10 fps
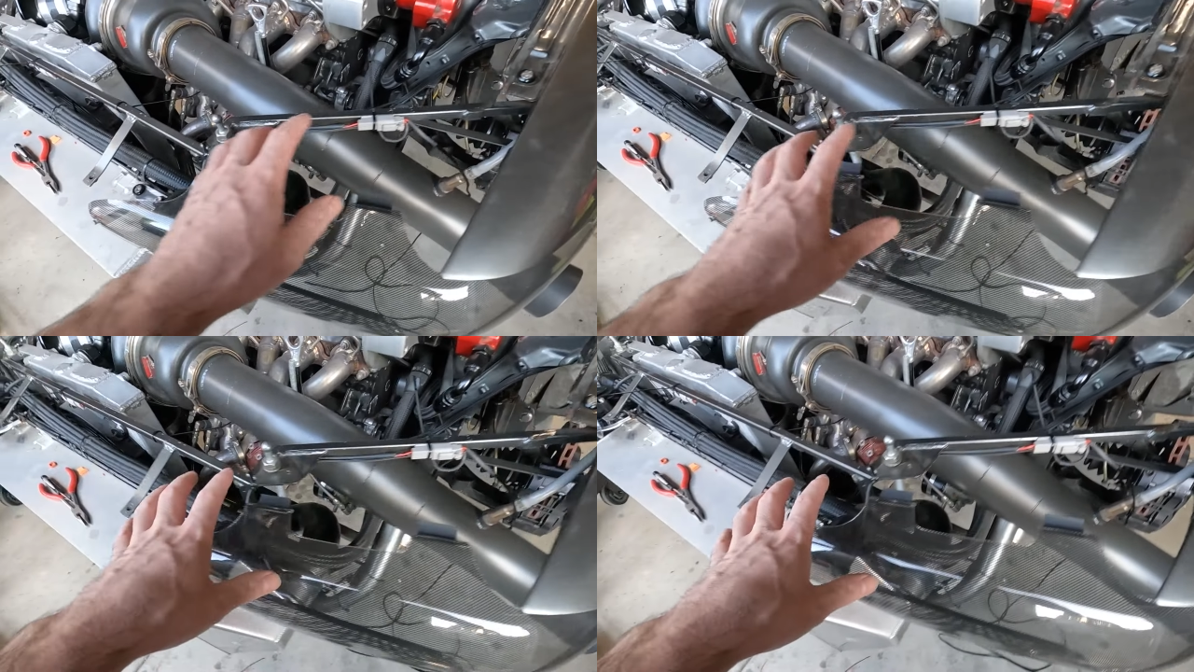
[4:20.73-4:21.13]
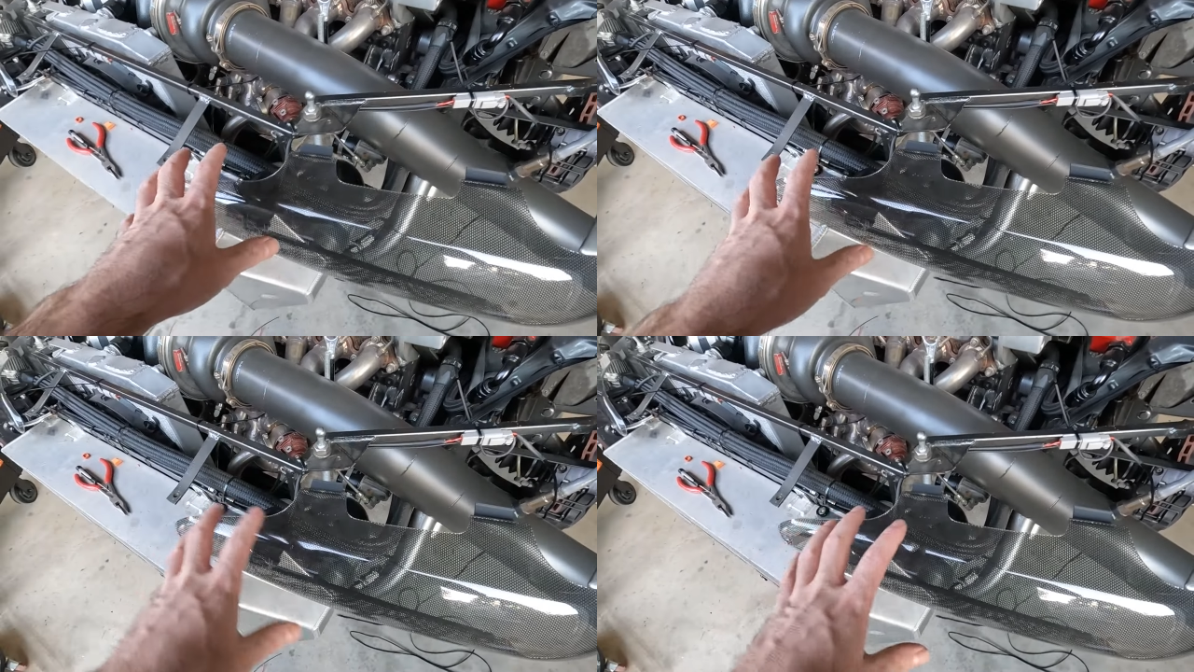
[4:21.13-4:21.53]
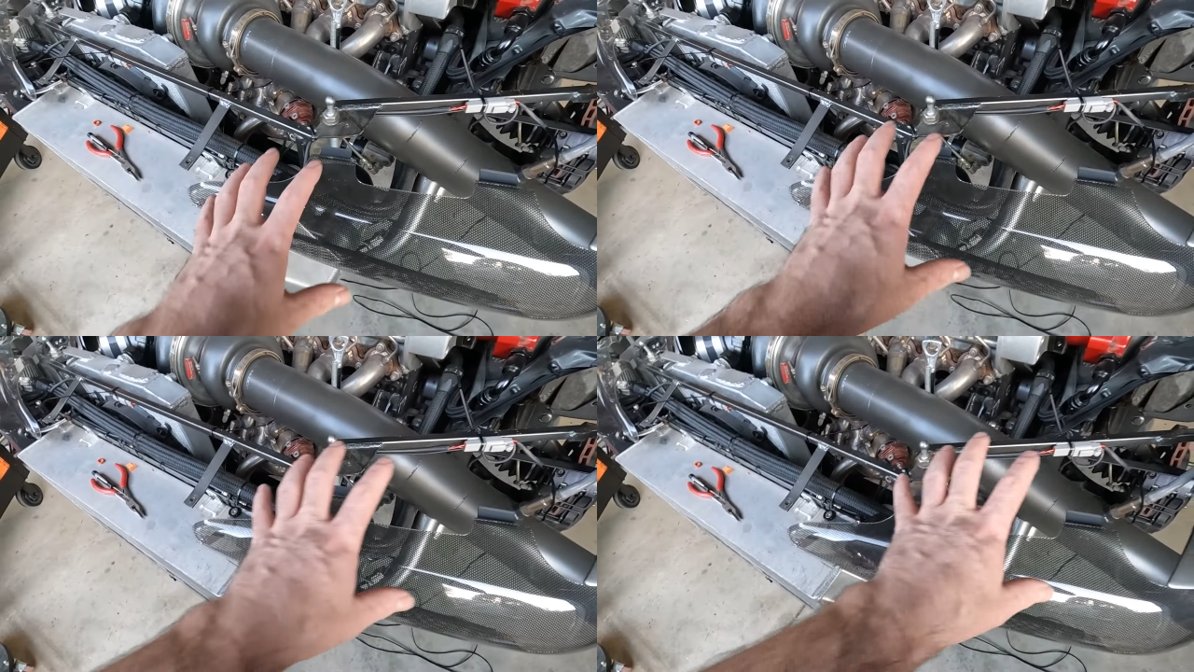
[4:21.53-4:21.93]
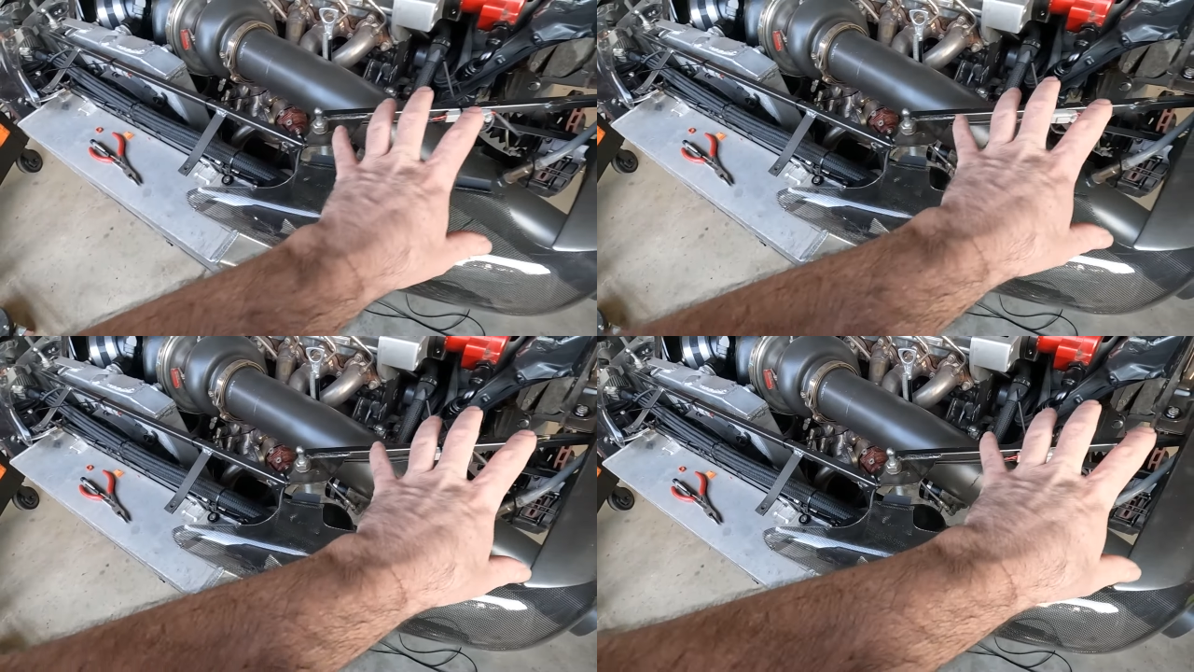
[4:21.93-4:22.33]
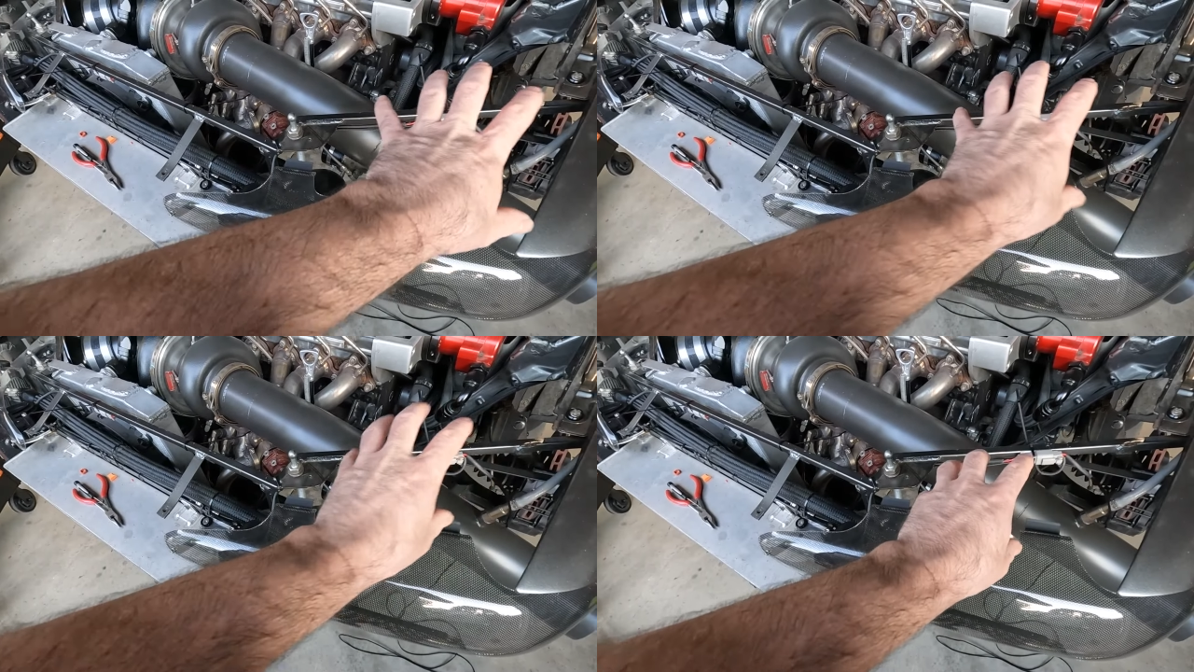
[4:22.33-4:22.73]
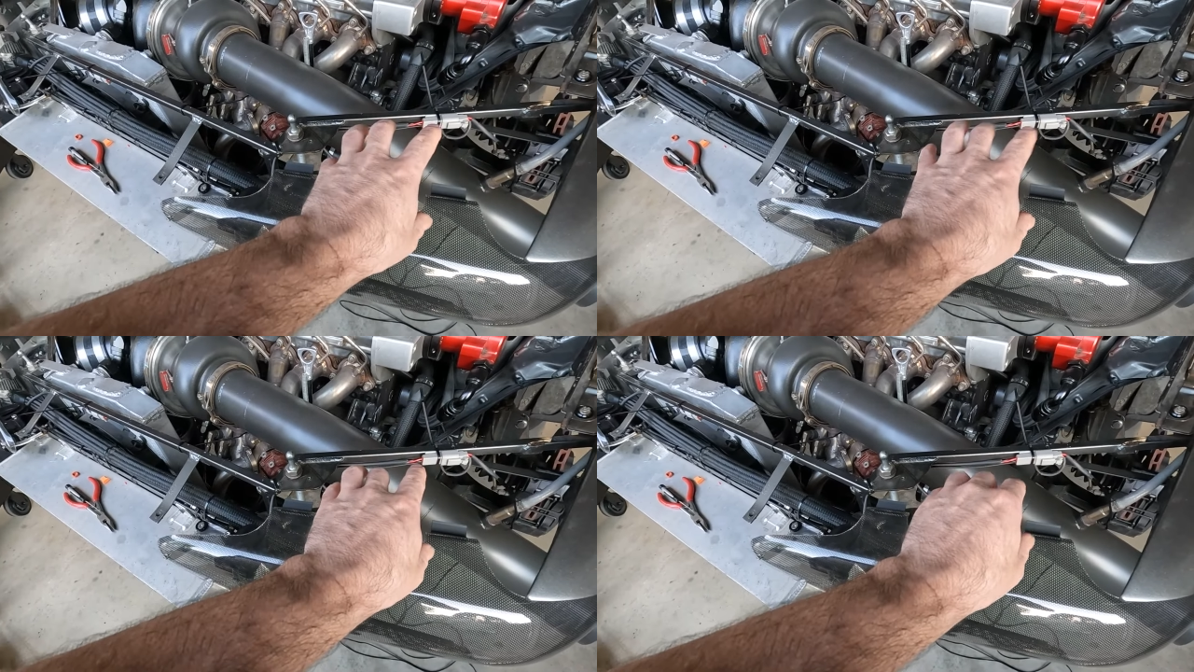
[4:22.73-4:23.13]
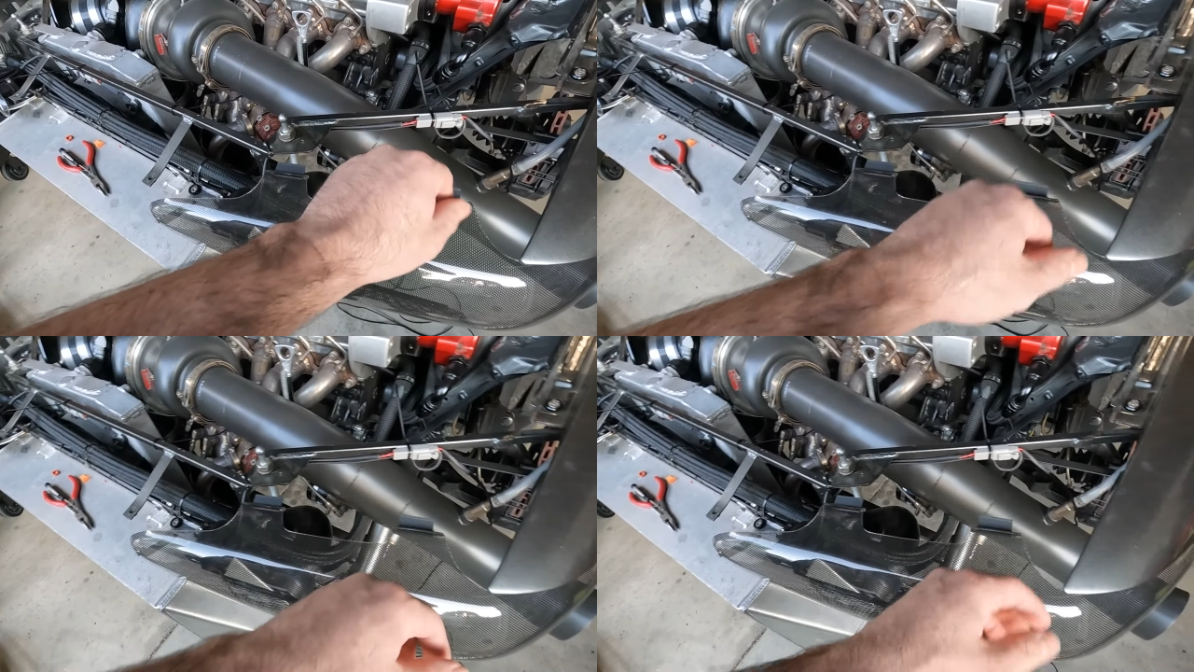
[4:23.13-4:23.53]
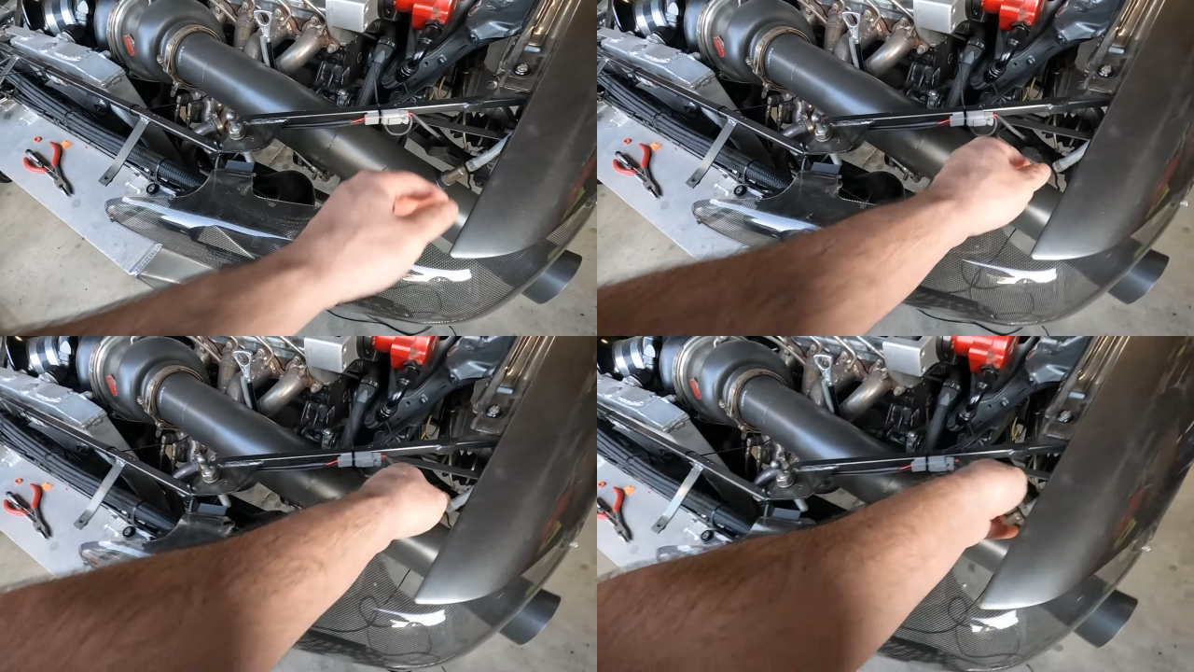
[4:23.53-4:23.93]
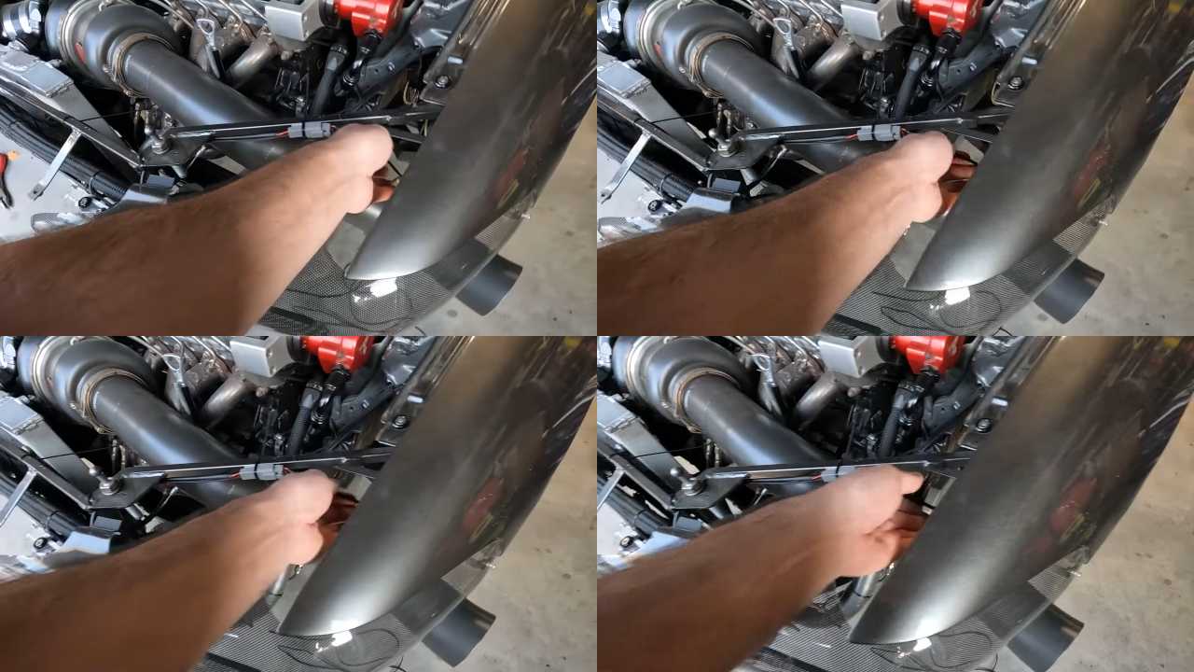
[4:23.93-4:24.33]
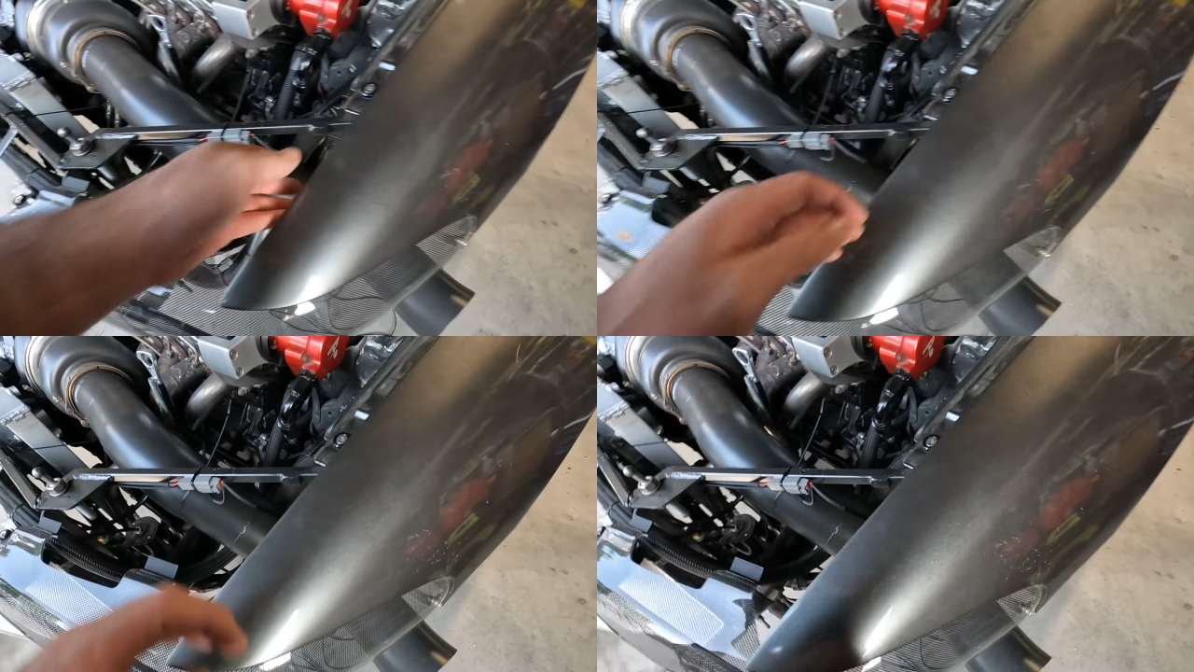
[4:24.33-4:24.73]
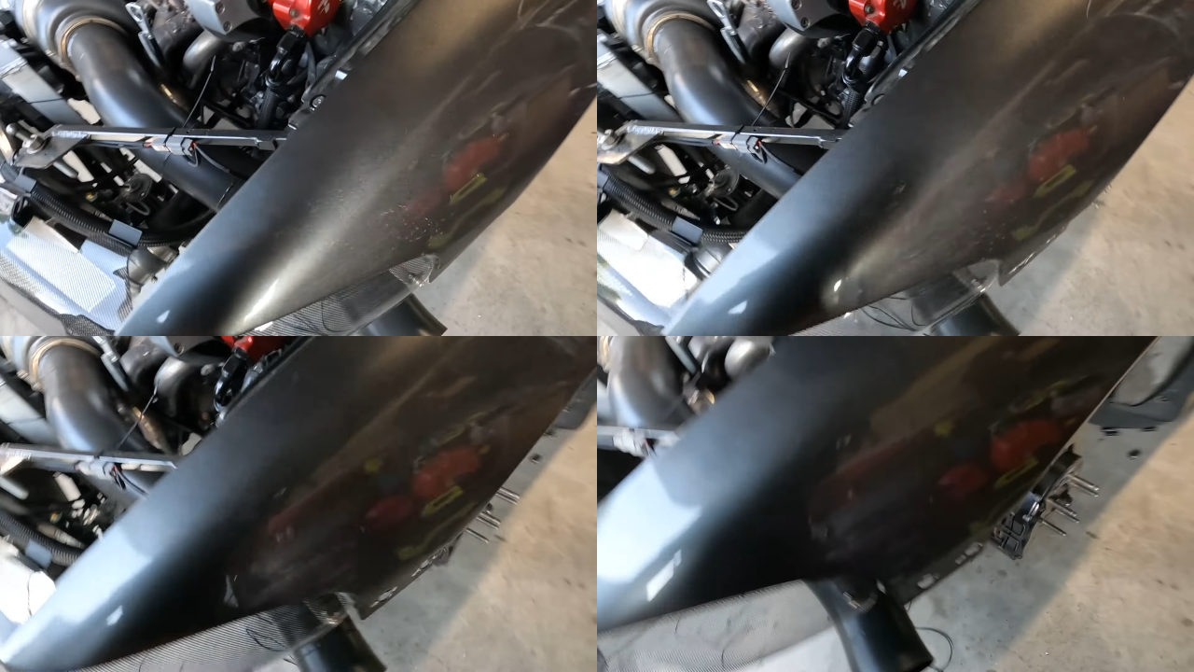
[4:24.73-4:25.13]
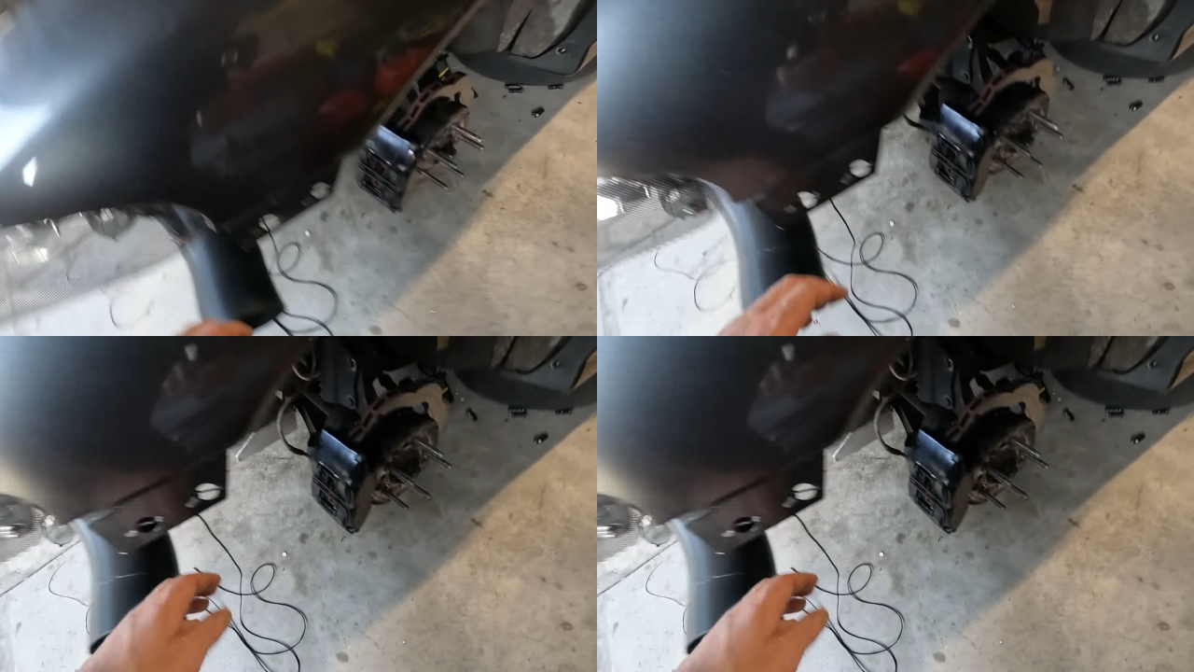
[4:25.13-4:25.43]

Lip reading: Nobody's mouth can be seen.